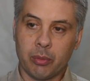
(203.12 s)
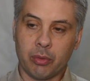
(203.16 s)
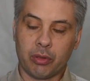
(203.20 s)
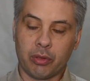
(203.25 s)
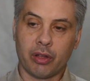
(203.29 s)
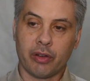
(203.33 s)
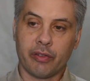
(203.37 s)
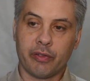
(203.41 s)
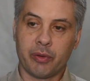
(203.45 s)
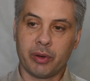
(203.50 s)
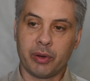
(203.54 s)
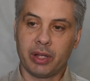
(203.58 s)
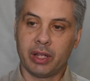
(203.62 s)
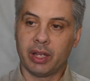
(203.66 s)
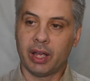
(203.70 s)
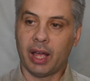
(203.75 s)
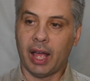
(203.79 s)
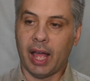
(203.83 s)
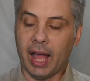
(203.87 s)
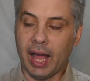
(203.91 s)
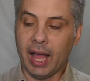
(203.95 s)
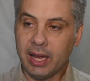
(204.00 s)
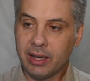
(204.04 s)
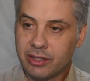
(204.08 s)
So if we
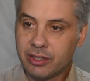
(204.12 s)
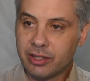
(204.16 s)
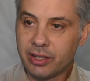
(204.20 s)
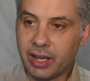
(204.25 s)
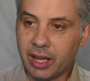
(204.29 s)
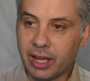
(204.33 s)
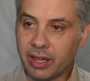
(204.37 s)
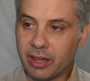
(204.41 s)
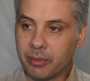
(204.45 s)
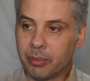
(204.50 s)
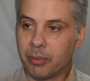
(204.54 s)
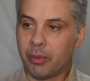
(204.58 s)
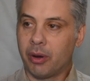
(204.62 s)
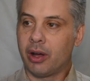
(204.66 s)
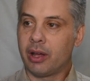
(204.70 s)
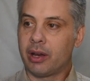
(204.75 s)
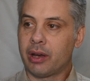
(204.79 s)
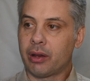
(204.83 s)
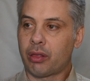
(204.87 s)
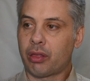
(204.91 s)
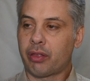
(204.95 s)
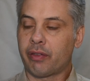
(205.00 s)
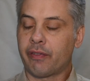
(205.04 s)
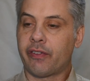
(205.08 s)
add together
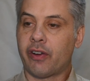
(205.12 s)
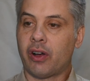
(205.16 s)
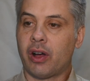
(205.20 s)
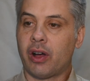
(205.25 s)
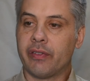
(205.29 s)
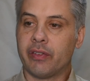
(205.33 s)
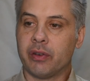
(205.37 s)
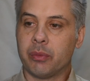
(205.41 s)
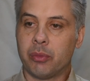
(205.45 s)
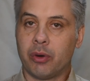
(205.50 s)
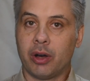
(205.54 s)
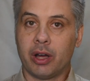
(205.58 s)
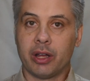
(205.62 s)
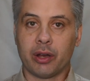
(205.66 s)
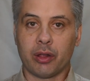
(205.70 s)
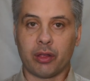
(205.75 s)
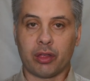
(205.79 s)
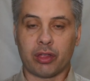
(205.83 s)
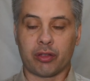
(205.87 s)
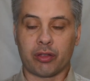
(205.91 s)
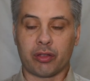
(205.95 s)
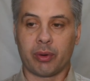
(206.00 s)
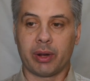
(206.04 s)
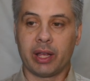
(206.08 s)
-5 and
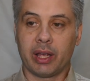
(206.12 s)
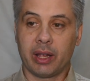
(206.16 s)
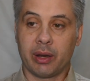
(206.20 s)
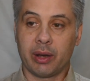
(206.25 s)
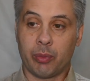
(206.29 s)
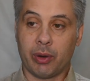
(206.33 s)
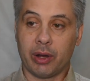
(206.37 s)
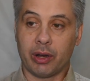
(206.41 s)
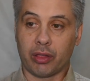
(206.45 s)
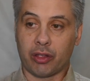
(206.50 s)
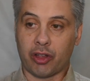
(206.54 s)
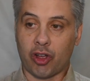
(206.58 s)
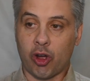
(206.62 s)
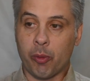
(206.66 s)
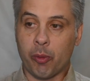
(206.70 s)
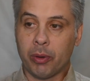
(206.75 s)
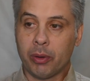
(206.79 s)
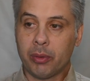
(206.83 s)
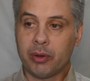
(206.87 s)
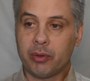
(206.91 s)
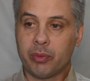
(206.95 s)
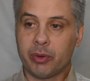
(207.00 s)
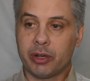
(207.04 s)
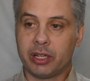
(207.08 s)
-3 in ones
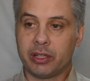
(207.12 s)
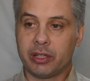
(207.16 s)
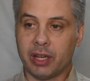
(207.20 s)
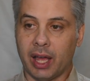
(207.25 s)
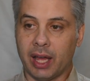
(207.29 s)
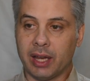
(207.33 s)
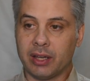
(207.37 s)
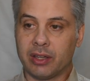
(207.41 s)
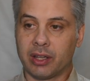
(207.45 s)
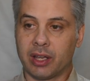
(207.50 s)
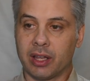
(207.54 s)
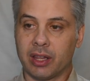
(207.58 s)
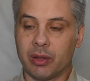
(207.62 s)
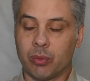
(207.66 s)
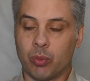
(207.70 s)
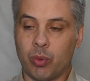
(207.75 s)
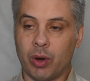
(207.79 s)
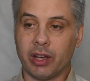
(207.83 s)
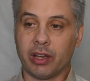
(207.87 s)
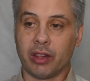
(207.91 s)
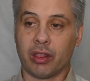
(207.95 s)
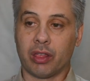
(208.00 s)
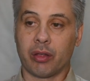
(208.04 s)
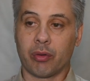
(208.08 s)
complement, we need to add together
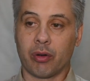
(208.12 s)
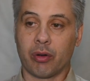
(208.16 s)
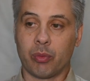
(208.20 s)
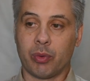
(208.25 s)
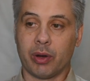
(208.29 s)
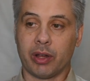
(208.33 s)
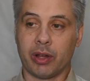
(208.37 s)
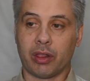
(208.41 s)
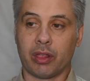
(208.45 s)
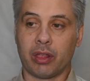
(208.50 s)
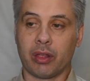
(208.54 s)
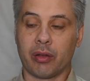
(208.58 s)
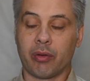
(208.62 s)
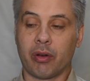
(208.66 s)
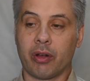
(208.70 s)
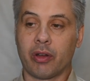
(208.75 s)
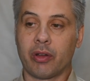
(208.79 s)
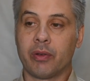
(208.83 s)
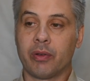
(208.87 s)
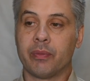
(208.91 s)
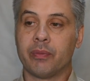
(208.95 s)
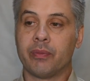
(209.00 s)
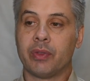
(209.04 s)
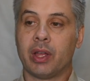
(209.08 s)
1, 0, 1,
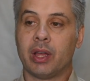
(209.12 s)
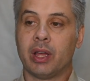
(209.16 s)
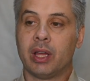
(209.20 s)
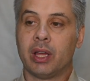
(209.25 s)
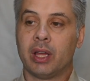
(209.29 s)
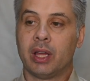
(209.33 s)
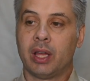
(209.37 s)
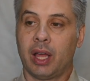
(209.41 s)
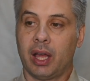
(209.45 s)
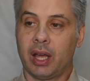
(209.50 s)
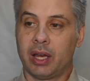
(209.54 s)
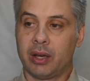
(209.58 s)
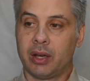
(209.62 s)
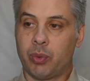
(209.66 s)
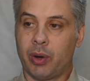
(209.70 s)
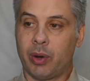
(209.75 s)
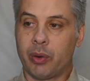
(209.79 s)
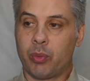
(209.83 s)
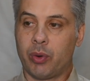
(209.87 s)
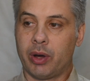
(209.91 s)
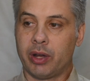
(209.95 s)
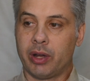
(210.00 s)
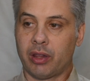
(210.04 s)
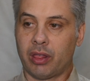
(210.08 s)
0 and
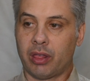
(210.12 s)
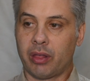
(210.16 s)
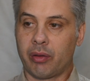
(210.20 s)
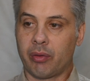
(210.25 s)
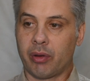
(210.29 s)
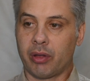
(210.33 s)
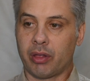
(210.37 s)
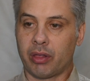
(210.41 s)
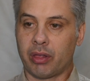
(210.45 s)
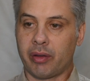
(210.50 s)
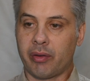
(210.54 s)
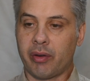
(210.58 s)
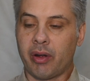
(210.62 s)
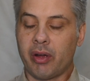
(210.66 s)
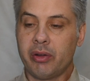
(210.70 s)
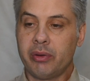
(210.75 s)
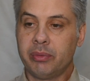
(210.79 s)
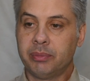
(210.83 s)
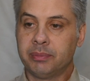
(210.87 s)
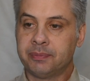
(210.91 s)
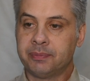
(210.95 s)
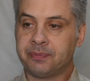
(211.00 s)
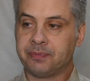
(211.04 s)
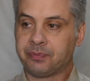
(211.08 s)
1, 1, 0, 0.
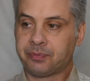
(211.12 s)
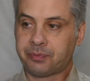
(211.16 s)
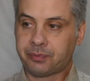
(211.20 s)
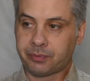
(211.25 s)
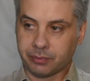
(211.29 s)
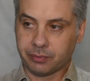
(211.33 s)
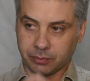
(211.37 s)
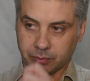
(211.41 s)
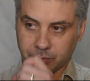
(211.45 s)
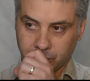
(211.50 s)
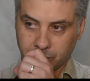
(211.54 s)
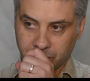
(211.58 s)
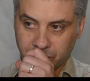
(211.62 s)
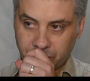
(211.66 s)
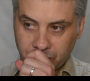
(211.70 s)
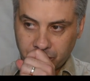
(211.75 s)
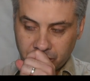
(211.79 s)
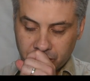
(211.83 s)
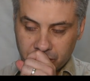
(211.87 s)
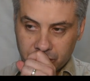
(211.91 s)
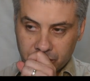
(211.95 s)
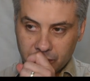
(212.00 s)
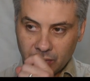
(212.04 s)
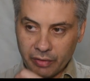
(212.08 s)

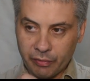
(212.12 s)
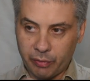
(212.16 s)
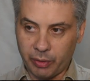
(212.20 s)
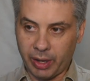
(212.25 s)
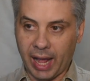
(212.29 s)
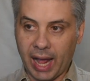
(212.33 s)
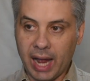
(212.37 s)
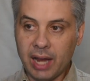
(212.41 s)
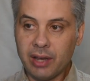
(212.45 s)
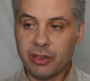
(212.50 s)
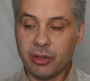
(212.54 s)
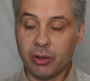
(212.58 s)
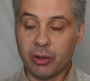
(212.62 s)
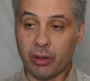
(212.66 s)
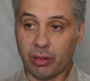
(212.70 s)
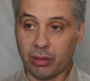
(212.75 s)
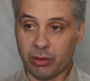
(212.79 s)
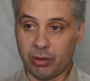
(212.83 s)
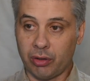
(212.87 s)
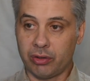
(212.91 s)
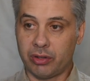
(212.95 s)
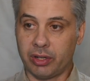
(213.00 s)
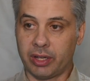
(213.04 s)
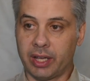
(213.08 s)
If we add those
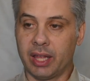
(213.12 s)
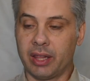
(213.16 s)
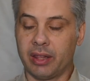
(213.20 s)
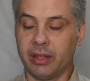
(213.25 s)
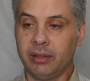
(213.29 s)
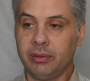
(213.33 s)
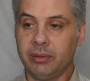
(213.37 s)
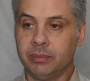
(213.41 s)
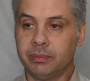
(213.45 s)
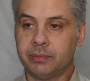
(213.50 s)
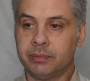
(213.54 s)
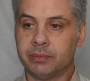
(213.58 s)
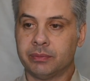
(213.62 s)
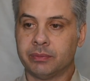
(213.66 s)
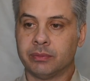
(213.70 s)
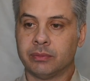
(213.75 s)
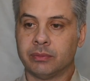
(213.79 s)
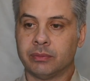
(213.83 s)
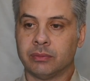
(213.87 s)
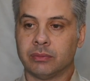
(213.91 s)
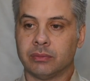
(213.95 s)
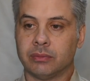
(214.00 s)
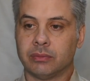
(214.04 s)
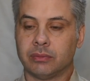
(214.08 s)
two together,
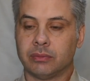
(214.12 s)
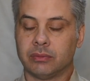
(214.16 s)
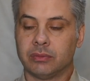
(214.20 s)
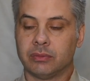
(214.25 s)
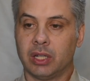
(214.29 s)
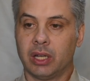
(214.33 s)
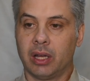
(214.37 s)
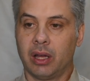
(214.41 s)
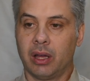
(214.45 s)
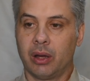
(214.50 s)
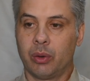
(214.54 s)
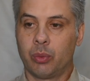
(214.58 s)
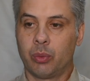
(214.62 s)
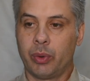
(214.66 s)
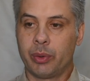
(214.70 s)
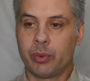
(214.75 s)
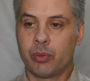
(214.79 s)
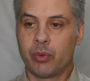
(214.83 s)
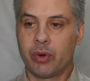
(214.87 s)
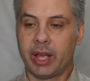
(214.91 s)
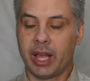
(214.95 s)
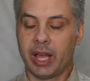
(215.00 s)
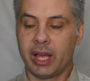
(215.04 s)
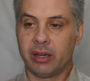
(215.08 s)
we
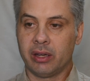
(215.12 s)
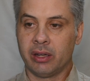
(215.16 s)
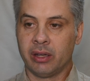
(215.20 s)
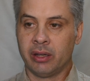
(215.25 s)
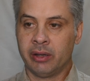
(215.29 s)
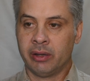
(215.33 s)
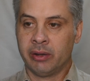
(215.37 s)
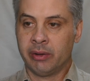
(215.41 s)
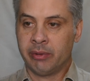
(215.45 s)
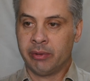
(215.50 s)
will get